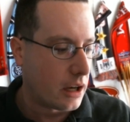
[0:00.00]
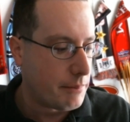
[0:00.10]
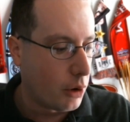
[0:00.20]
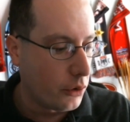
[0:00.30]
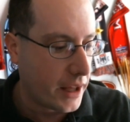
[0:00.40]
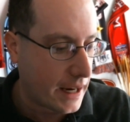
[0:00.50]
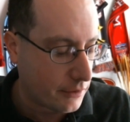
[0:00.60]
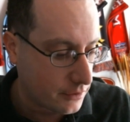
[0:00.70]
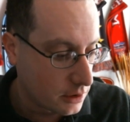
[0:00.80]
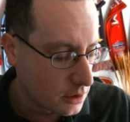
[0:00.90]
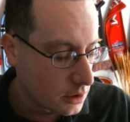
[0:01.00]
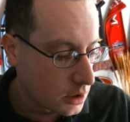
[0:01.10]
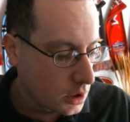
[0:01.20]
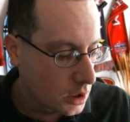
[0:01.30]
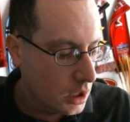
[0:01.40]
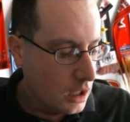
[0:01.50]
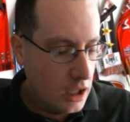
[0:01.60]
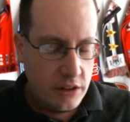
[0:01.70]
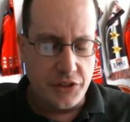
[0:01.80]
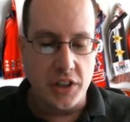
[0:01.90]
and I both have.
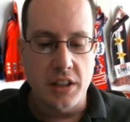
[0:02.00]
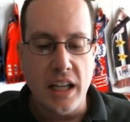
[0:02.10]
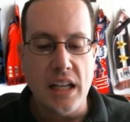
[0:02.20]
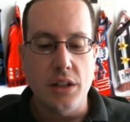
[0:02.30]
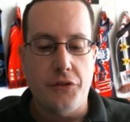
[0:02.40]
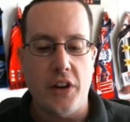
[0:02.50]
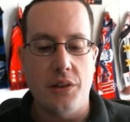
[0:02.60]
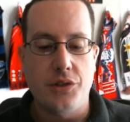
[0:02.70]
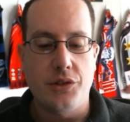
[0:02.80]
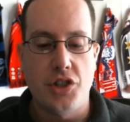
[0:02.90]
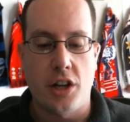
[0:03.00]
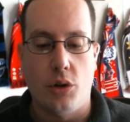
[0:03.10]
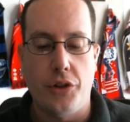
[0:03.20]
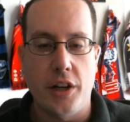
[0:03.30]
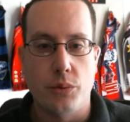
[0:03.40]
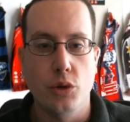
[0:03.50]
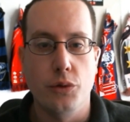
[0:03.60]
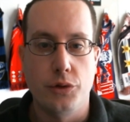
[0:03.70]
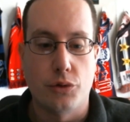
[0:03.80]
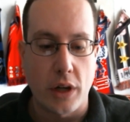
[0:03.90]
That the Canadian fans in general, they
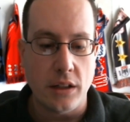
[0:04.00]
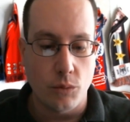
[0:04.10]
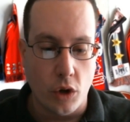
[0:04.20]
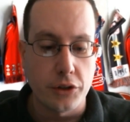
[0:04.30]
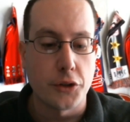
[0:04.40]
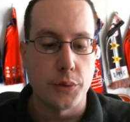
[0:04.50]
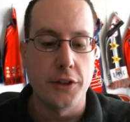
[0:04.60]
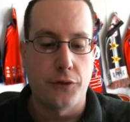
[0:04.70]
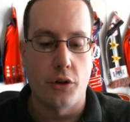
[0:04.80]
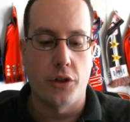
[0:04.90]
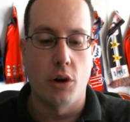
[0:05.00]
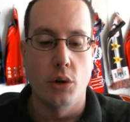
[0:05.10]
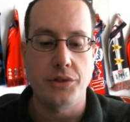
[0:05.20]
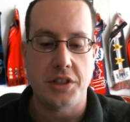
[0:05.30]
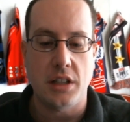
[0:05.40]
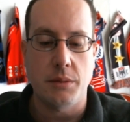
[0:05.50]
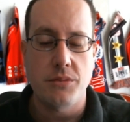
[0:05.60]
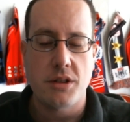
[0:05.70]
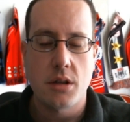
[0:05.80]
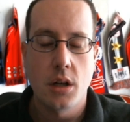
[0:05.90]
root wonderfully for their own
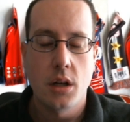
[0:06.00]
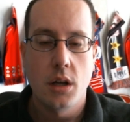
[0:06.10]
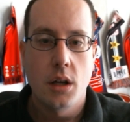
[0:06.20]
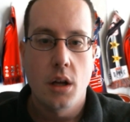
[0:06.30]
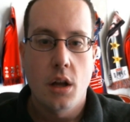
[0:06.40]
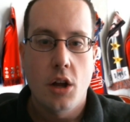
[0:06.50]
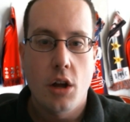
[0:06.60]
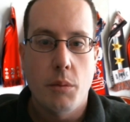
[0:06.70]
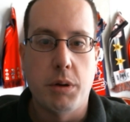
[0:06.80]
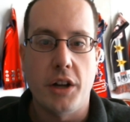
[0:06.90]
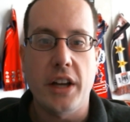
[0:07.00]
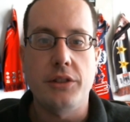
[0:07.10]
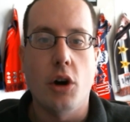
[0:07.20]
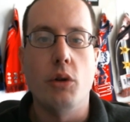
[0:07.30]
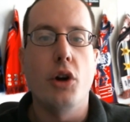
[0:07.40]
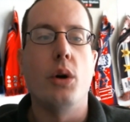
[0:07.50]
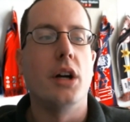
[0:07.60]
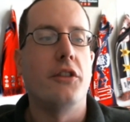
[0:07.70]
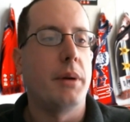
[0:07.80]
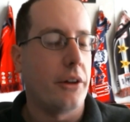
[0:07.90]
teams, but they don't know
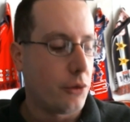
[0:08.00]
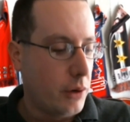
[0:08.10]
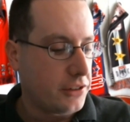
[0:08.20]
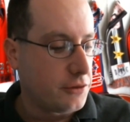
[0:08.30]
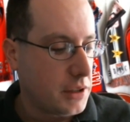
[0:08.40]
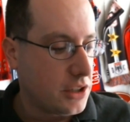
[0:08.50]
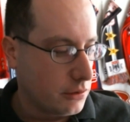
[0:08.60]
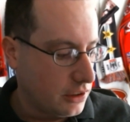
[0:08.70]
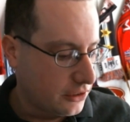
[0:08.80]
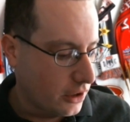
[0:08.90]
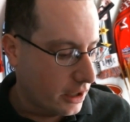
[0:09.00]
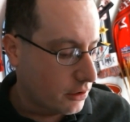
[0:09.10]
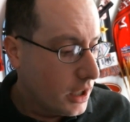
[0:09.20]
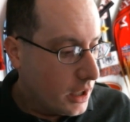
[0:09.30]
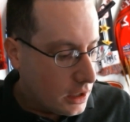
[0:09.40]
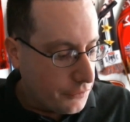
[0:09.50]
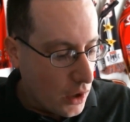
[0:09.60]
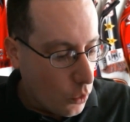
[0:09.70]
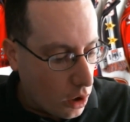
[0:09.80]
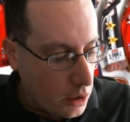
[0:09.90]
enough about the rest of Major League Soccer. If
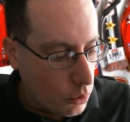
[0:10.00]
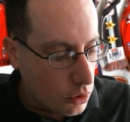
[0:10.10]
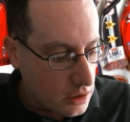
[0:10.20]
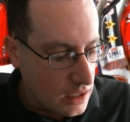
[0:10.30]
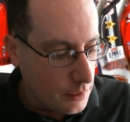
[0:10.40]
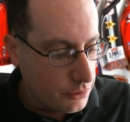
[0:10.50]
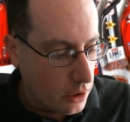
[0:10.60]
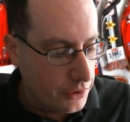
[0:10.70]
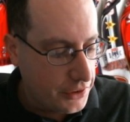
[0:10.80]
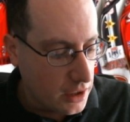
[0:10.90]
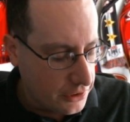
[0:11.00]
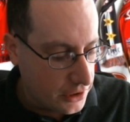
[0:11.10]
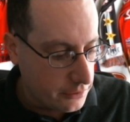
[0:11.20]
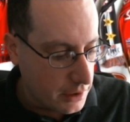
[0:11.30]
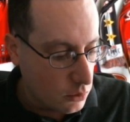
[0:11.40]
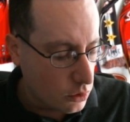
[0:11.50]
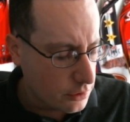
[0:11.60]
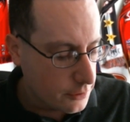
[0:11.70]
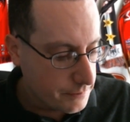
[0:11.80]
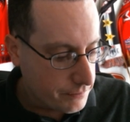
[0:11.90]
they want more games on the TSN
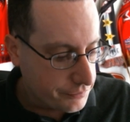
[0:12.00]
networks,